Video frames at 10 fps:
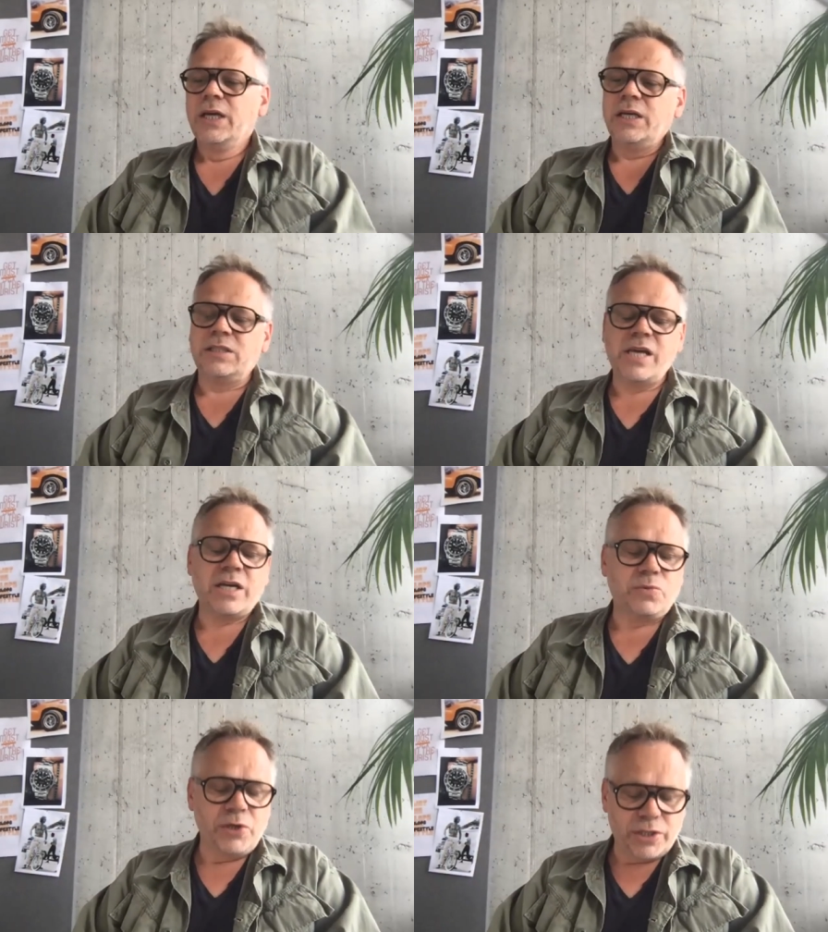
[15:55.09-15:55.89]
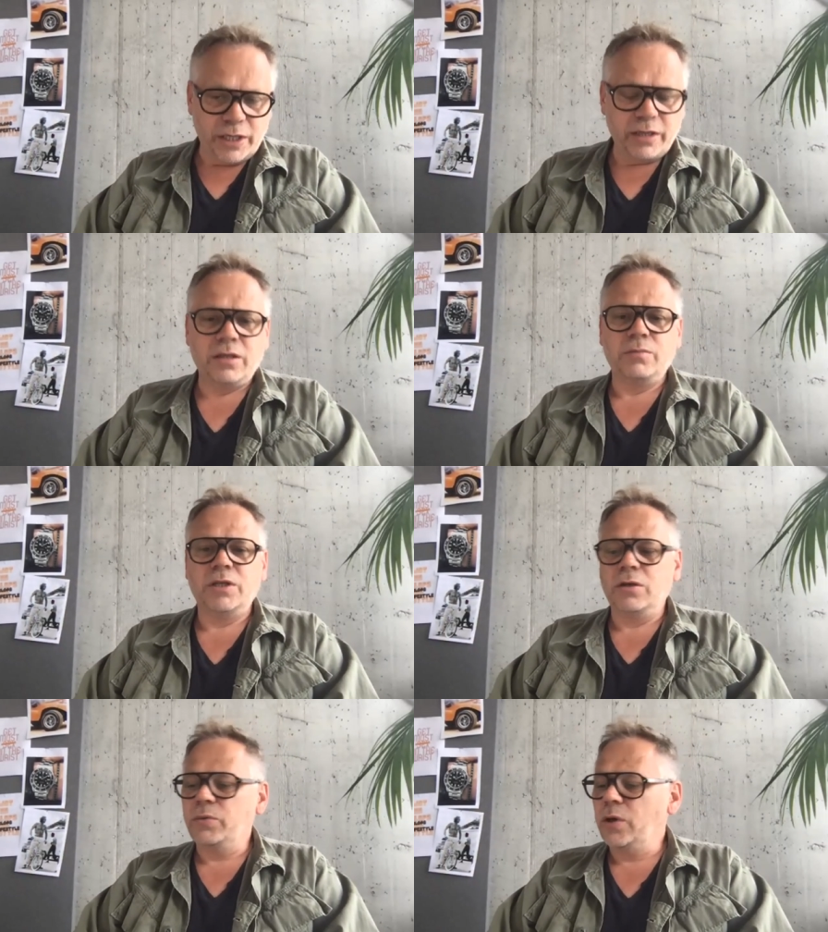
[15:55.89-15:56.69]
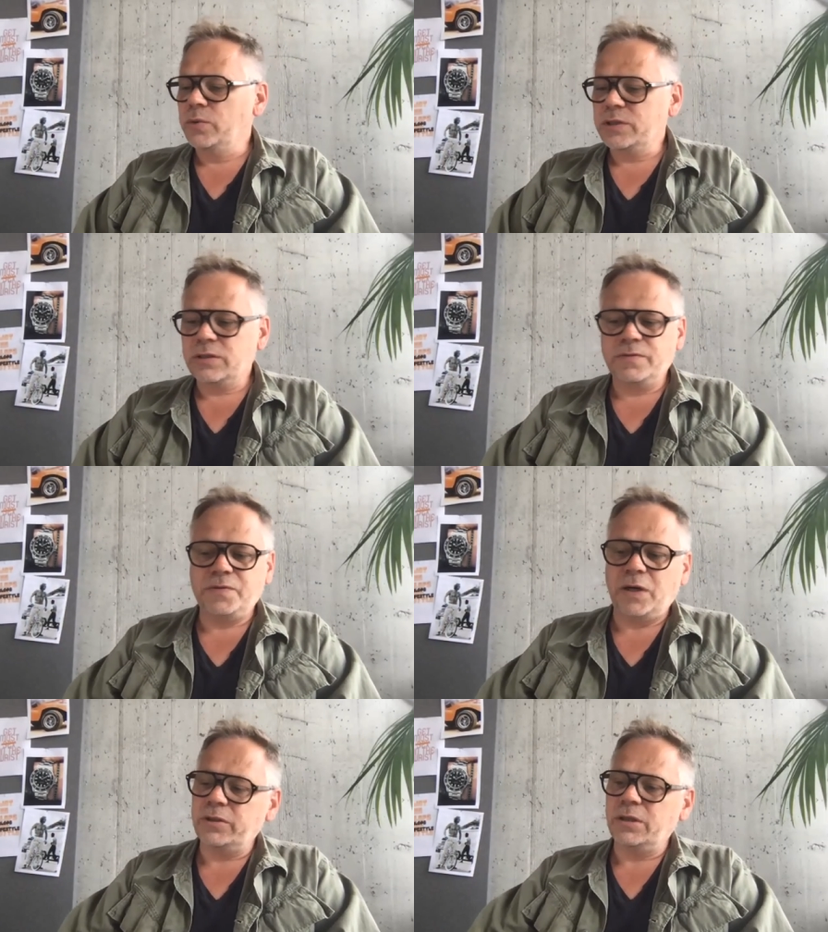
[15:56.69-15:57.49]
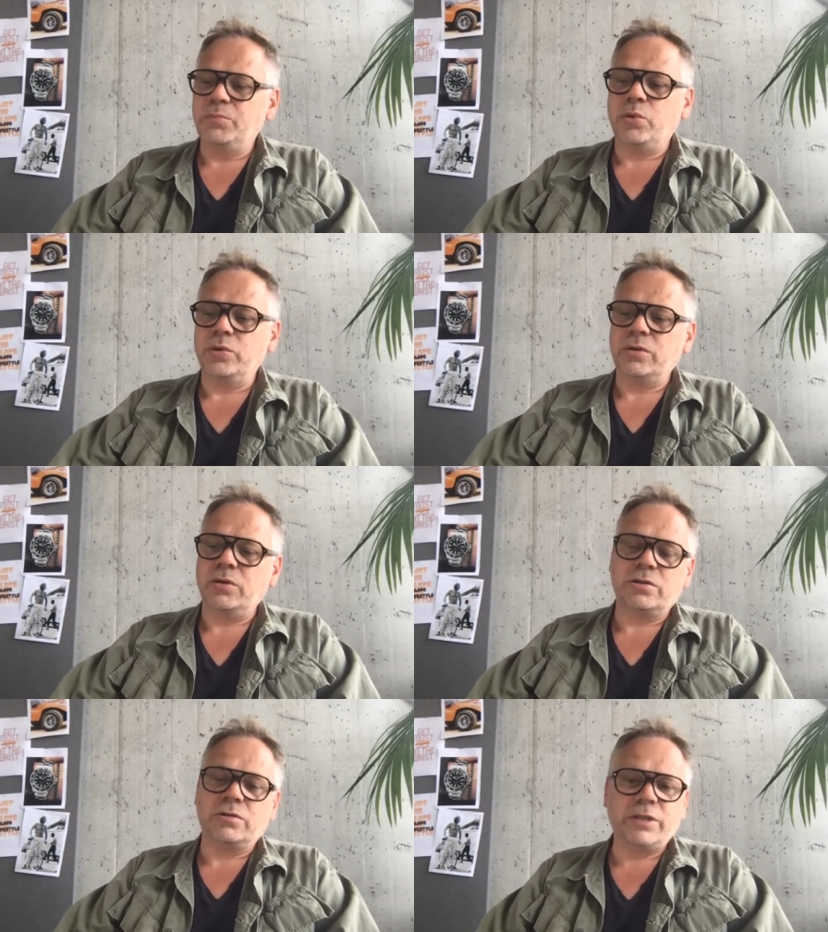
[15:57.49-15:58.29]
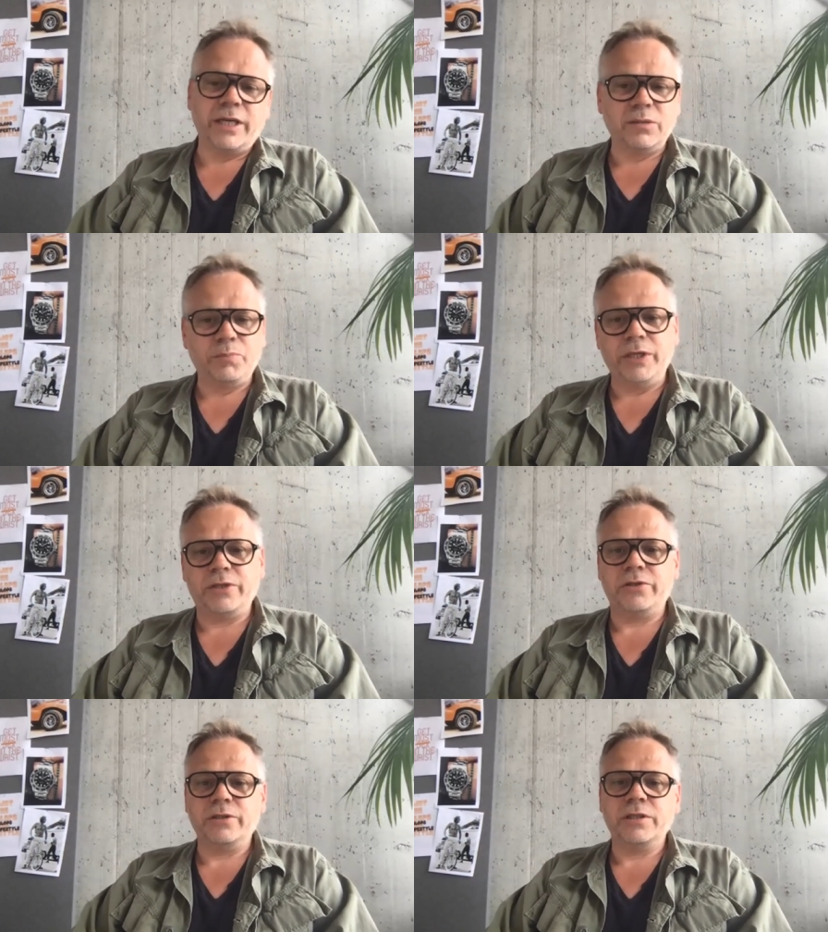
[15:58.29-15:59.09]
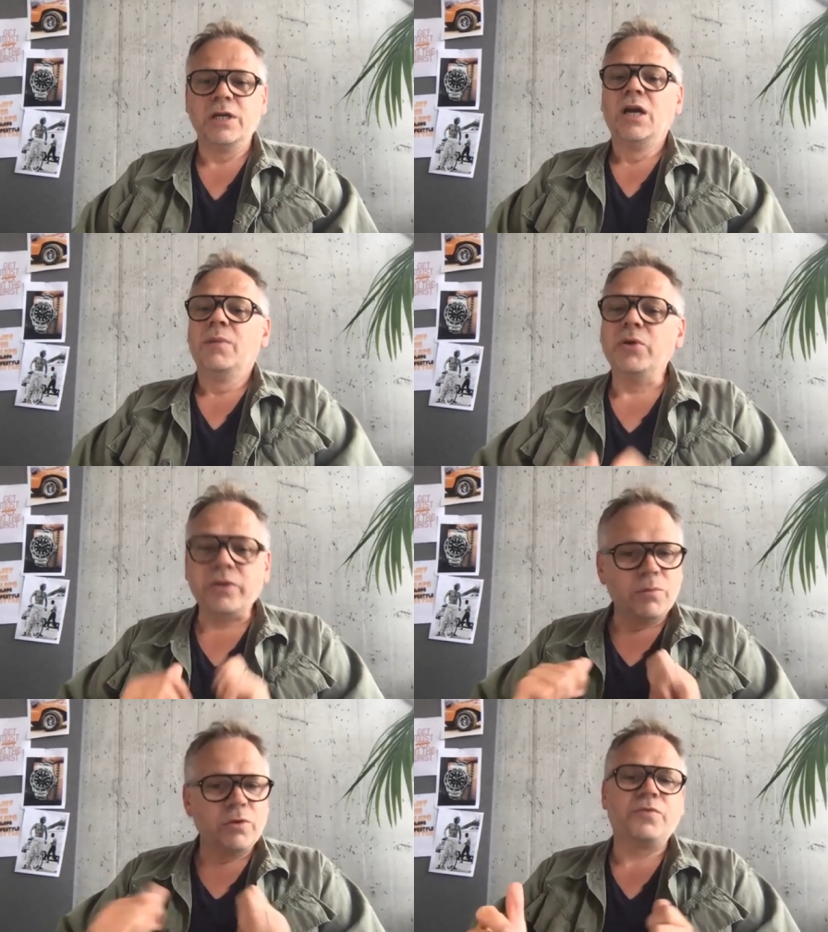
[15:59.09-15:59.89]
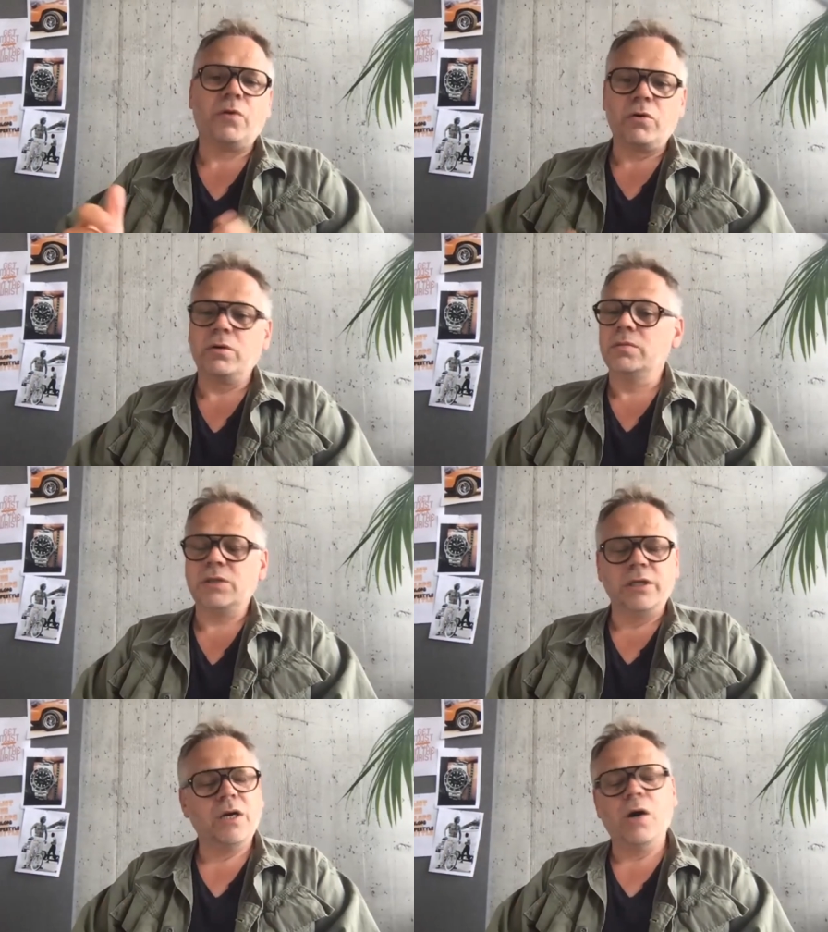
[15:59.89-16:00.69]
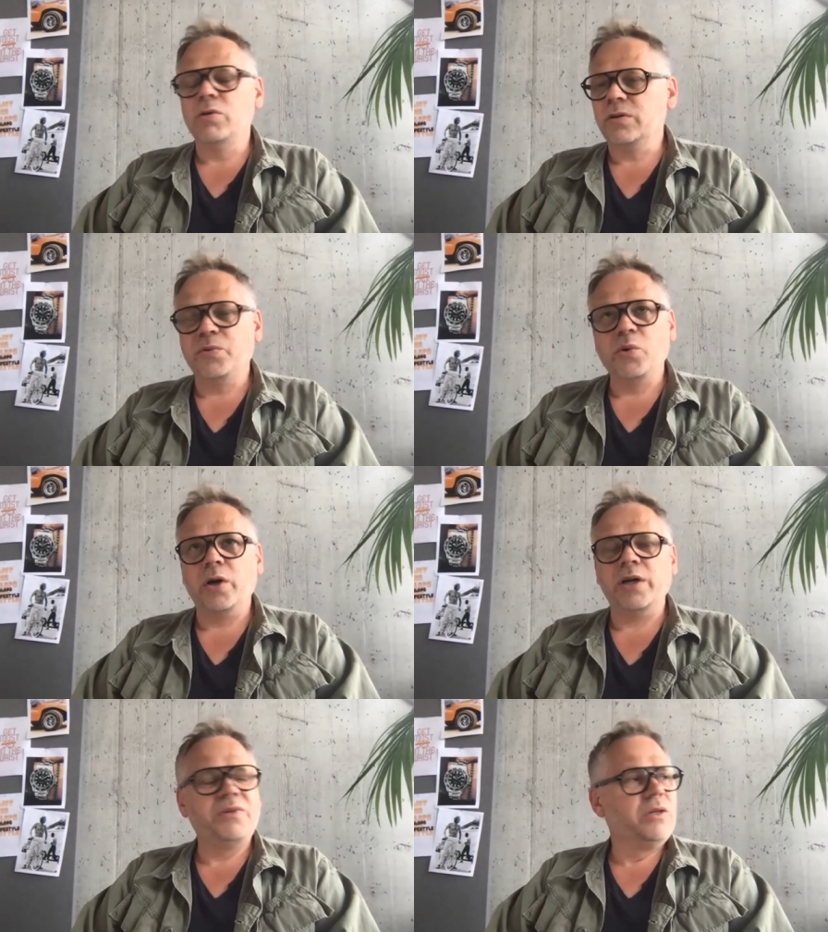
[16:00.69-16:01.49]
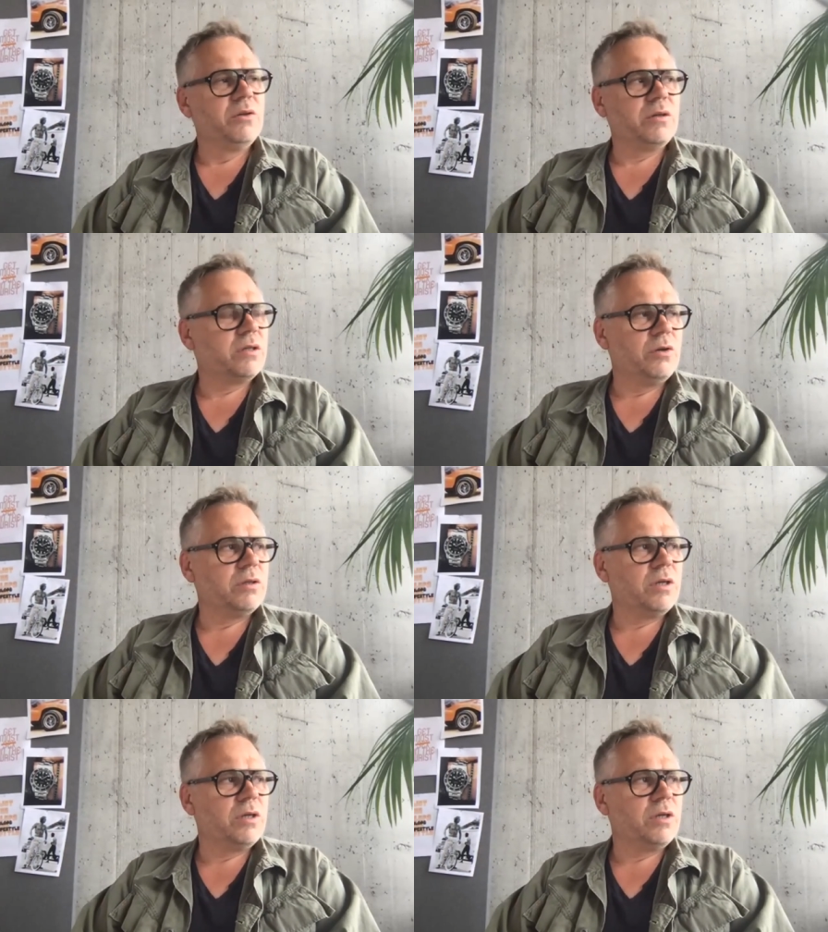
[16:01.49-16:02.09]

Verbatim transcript: is yes we shared them you know we always found it important also to take the pictures put them on forums in hours of work if you look,